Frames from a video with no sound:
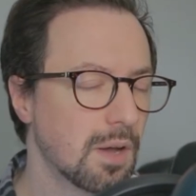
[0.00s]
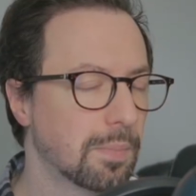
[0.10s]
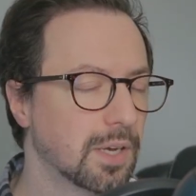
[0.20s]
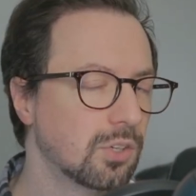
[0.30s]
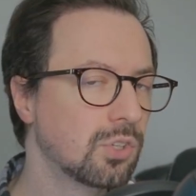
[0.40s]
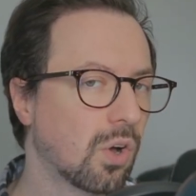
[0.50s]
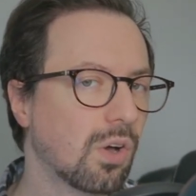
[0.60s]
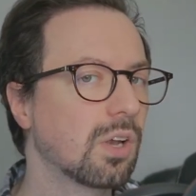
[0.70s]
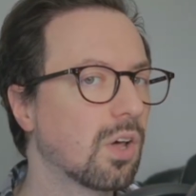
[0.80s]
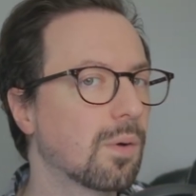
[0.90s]
But
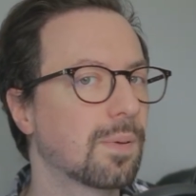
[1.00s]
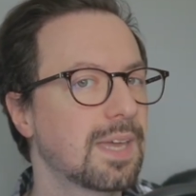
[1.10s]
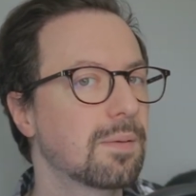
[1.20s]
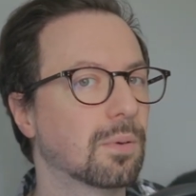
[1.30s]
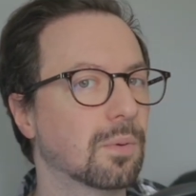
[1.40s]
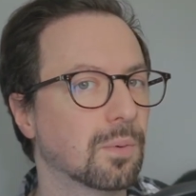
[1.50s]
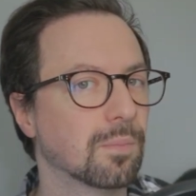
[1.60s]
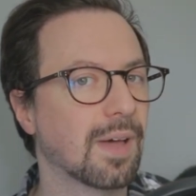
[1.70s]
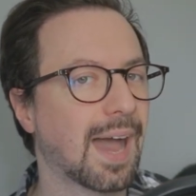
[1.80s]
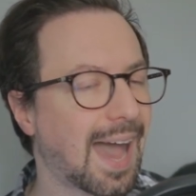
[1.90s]
not a lot of
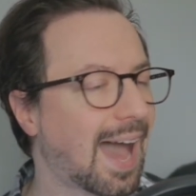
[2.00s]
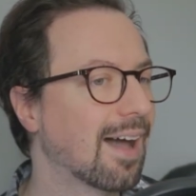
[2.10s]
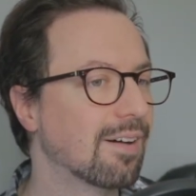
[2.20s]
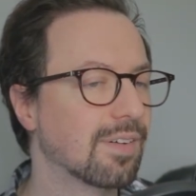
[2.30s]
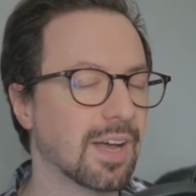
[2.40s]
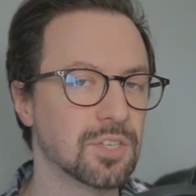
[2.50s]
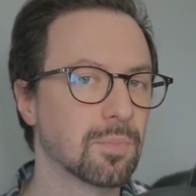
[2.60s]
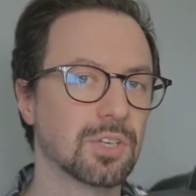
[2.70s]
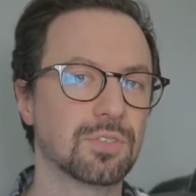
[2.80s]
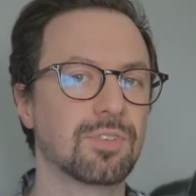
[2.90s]
people have as
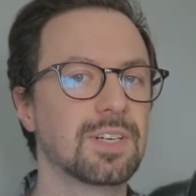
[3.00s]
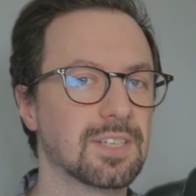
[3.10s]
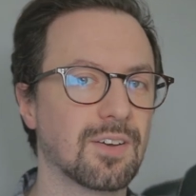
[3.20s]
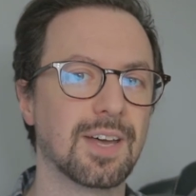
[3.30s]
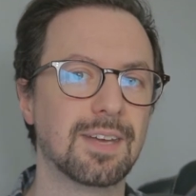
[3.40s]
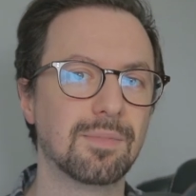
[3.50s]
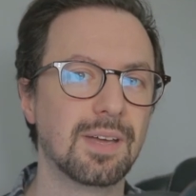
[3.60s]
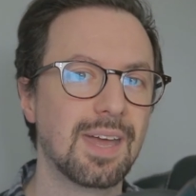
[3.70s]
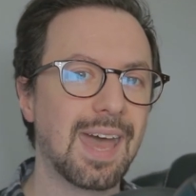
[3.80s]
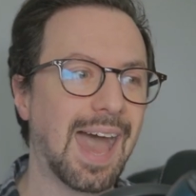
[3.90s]
much free time
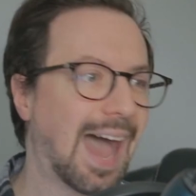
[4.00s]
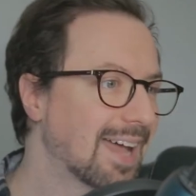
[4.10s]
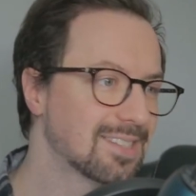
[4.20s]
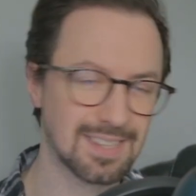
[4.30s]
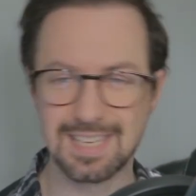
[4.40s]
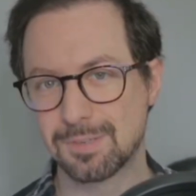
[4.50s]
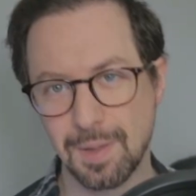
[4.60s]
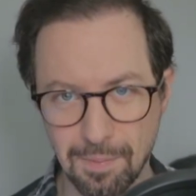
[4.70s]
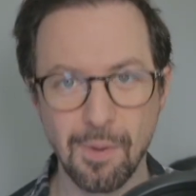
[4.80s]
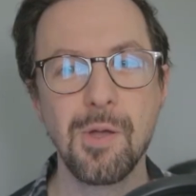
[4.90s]
as these
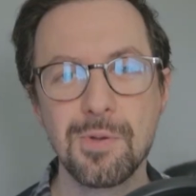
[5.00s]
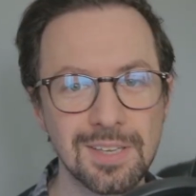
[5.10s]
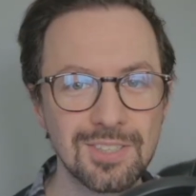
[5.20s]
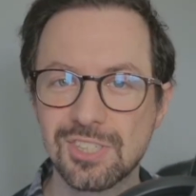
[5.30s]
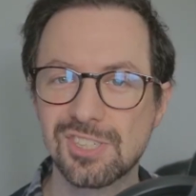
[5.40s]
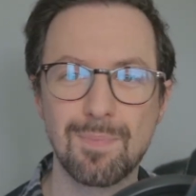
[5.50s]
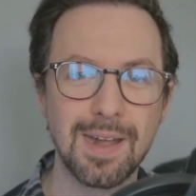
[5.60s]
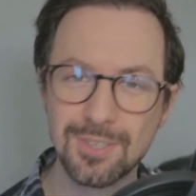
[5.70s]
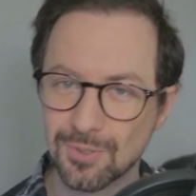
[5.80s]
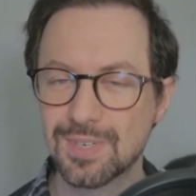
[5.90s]
people who can just
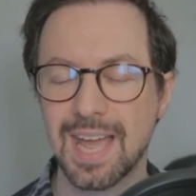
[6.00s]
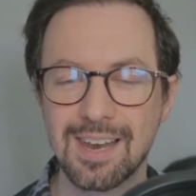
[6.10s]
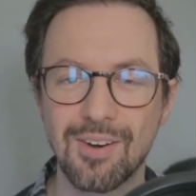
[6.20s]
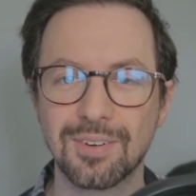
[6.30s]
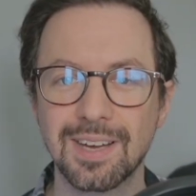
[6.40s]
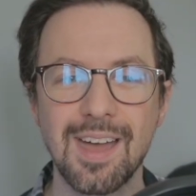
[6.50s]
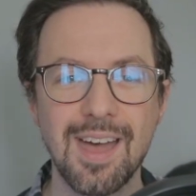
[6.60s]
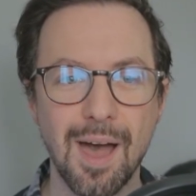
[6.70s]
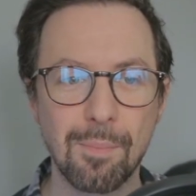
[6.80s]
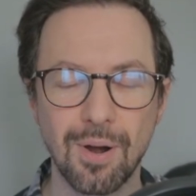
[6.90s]
spend all day long
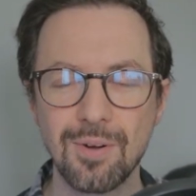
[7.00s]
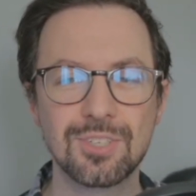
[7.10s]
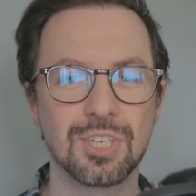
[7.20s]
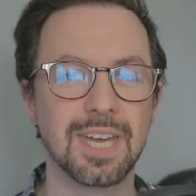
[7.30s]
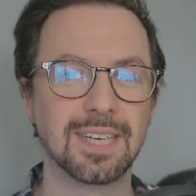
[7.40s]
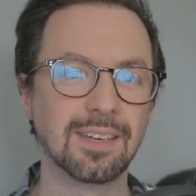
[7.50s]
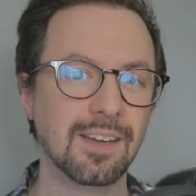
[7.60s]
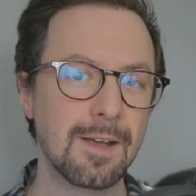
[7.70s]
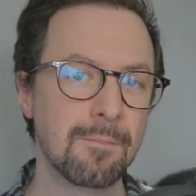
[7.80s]
approaching.